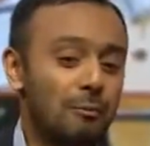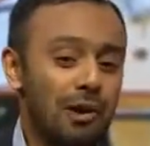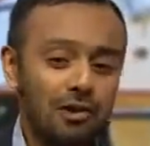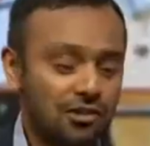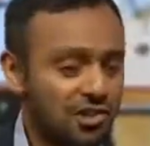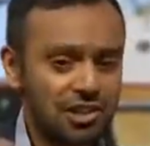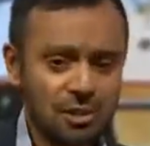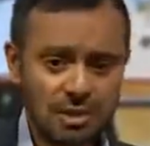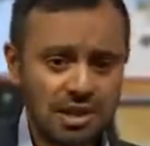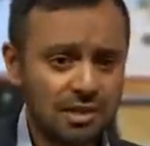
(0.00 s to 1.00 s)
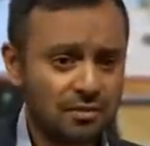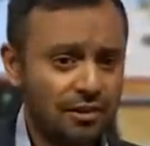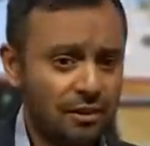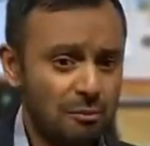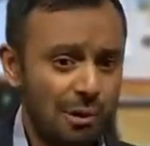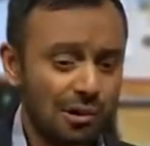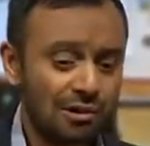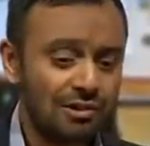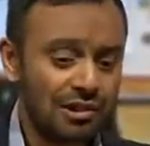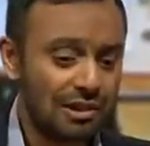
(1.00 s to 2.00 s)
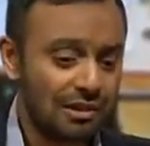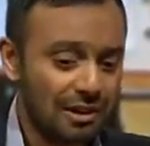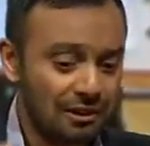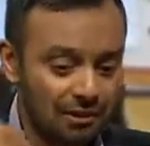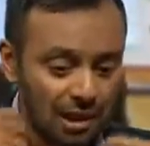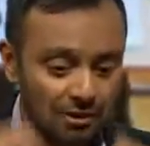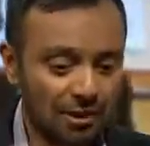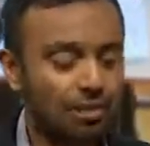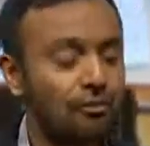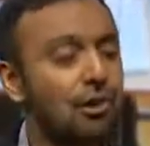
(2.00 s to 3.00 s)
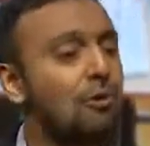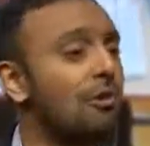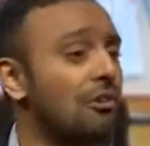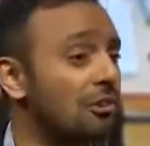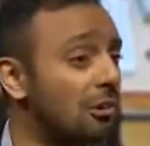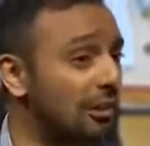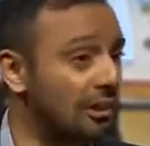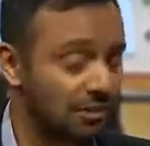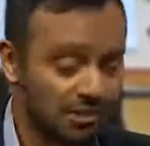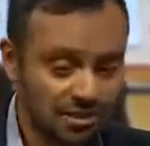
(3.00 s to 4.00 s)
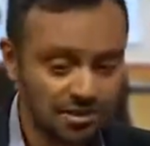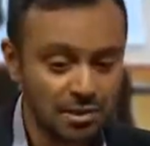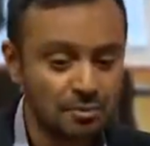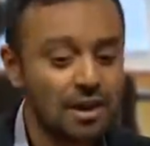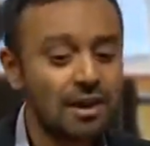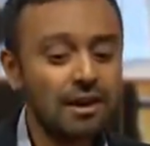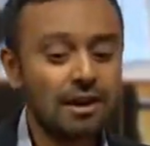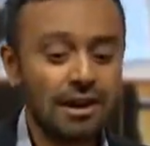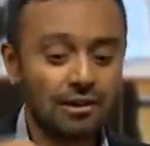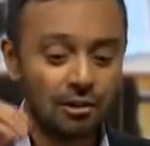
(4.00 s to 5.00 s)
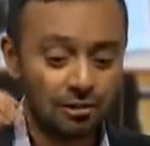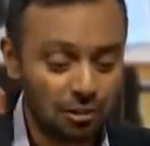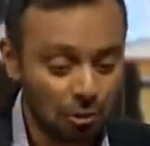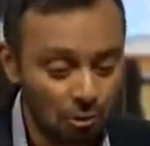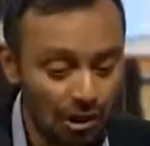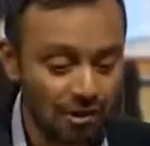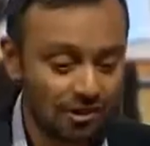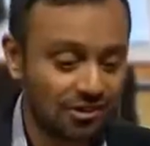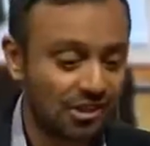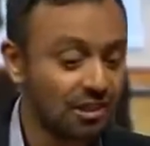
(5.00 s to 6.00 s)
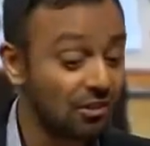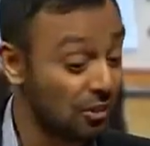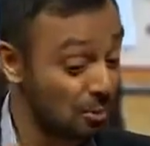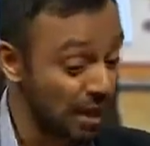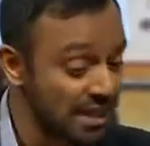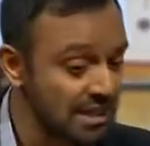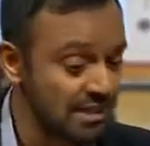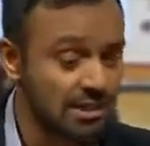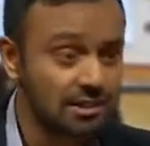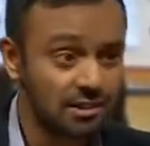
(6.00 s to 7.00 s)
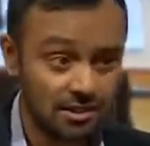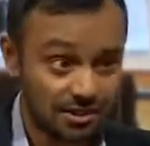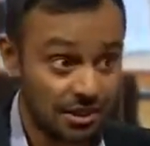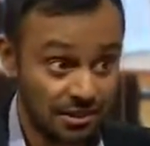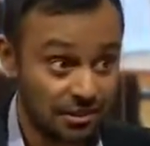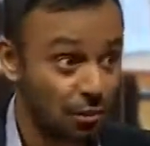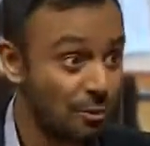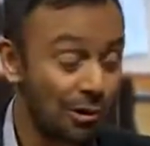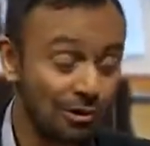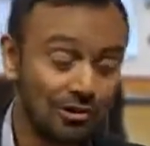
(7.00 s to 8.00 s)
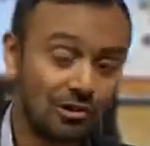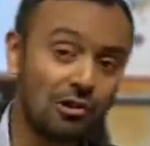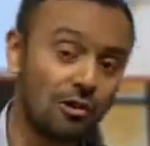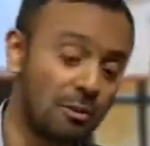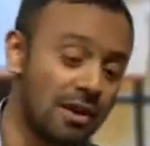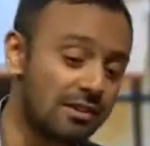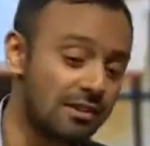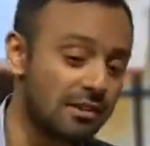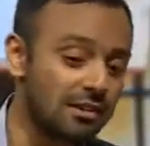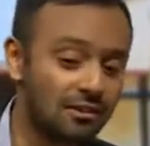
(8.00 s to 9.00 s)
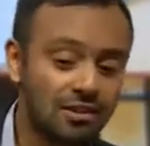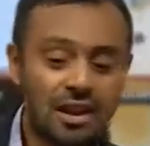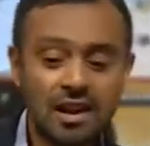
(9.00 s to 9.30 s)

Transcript: whilst GDP is very important, you know, kind of going through the schooling system uh, in order to acquire the skills, the basic skills, as, as the report is called, the basic skills,